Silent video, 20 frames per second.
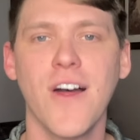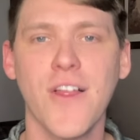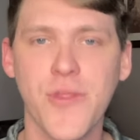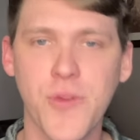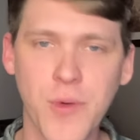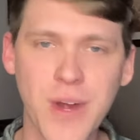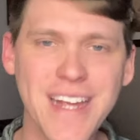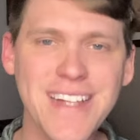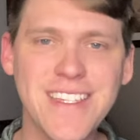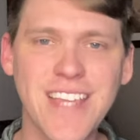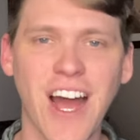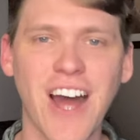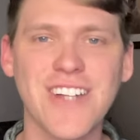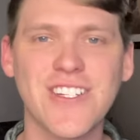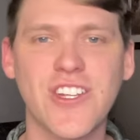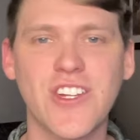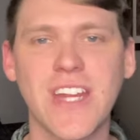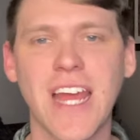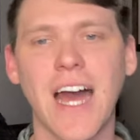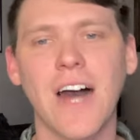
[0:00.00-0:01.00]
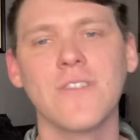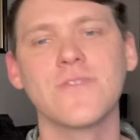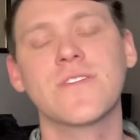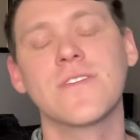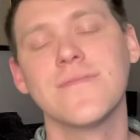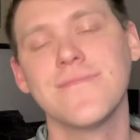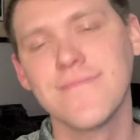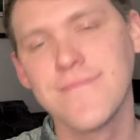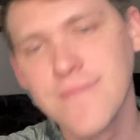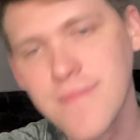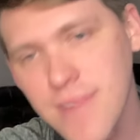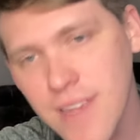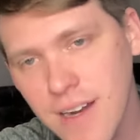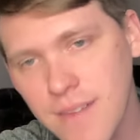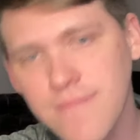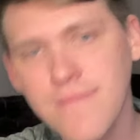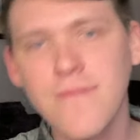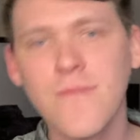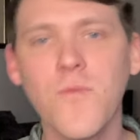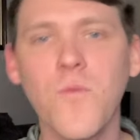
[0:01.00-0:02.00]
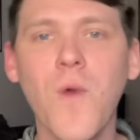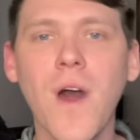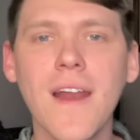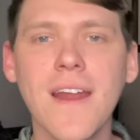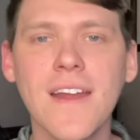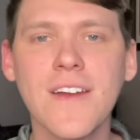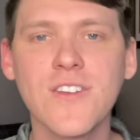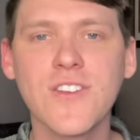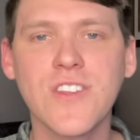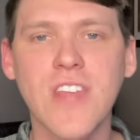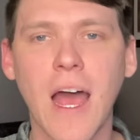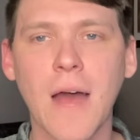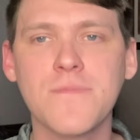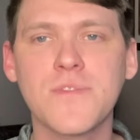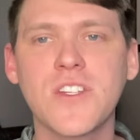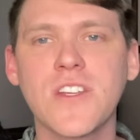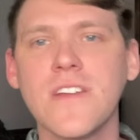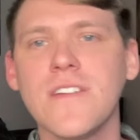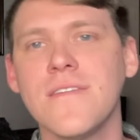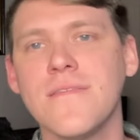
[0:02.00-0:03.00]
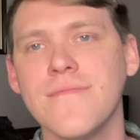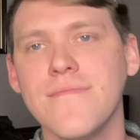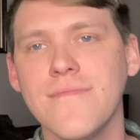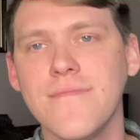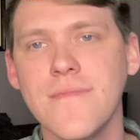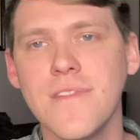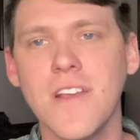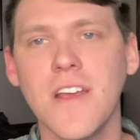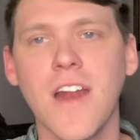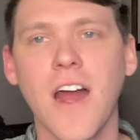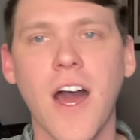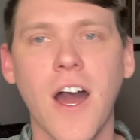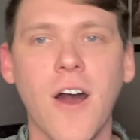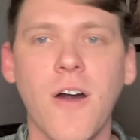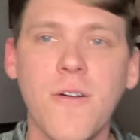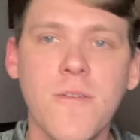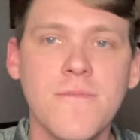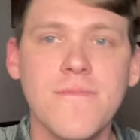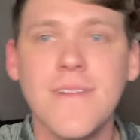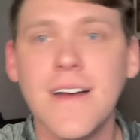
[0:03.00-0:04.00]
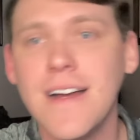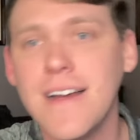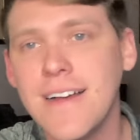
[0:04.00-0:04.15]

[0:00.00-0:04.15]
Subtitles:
3 touchdowns, you know, 1 interception, you know.